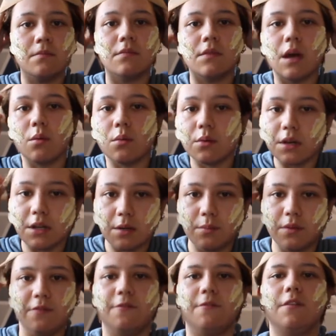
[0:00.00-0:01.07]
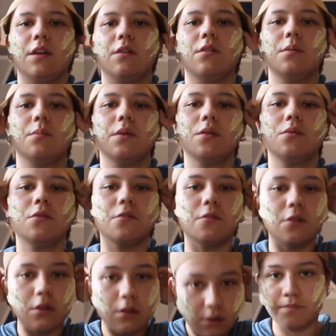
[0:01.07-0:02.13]
Now I'm gonna be very
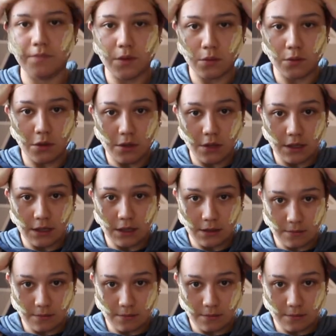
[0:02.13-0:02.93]
beautiful, don't you think?